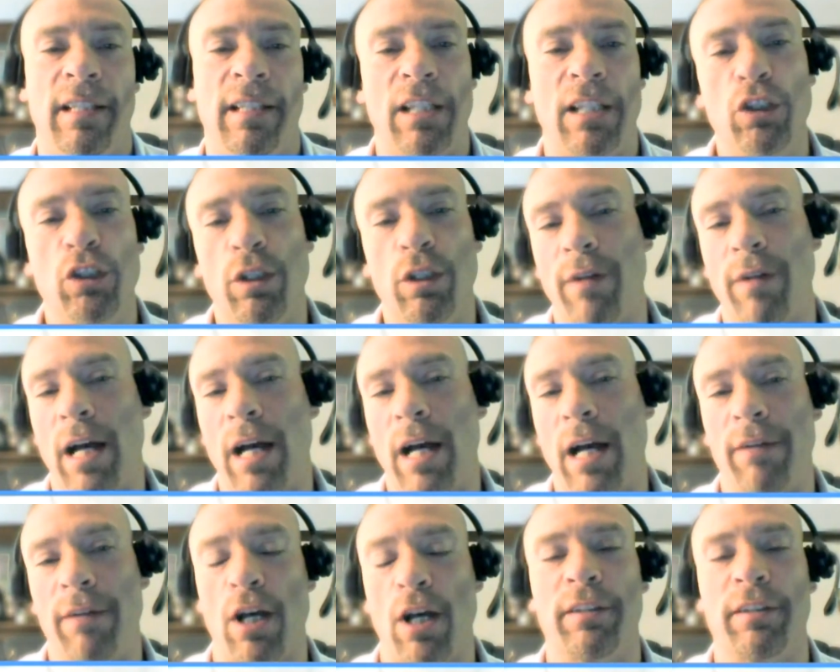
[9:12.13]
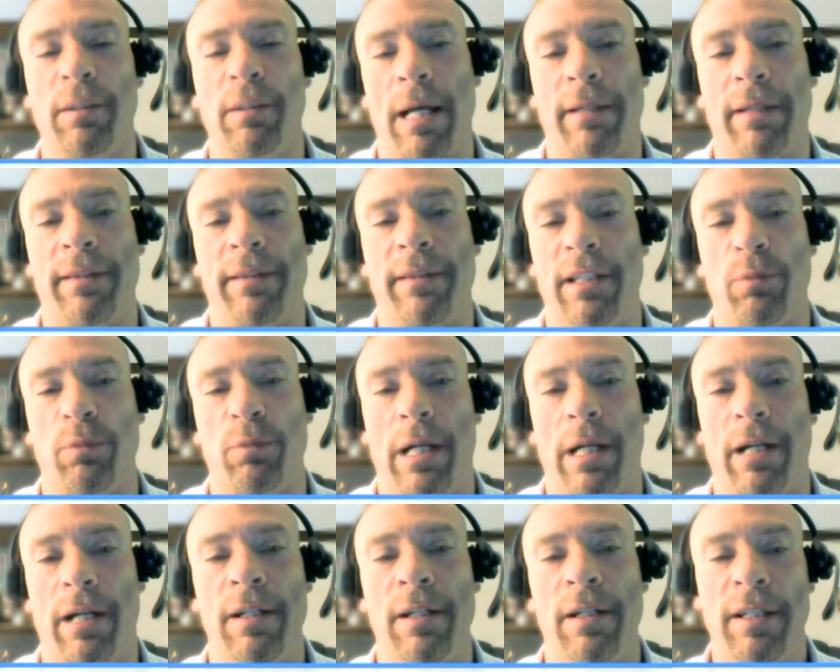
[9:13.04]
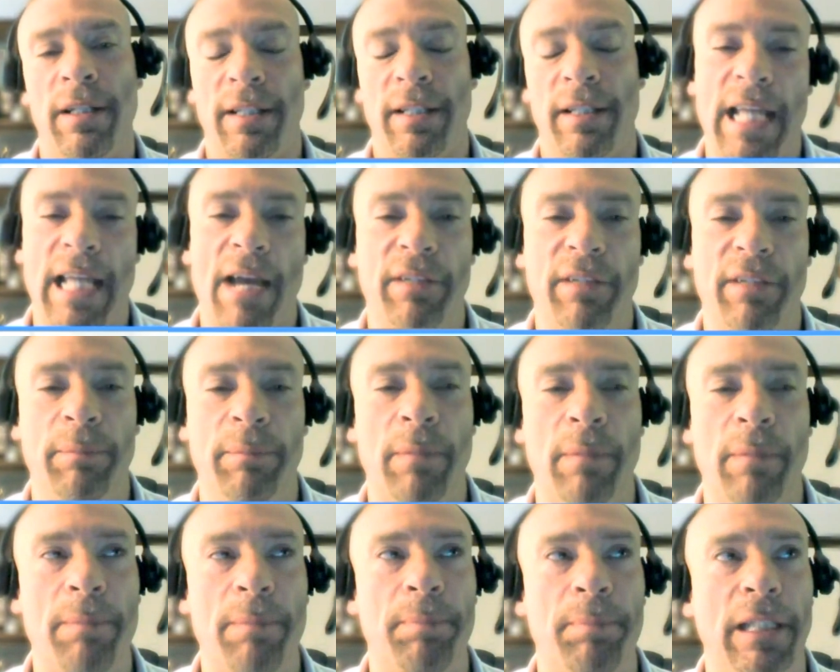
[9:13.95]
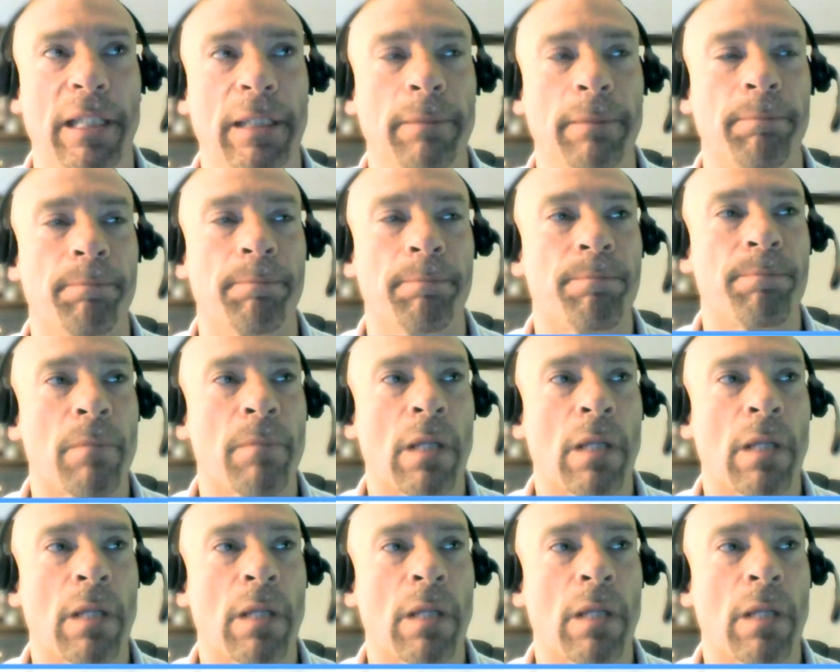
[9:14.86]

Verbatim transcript: And you and I have talked about this, where the cavity might be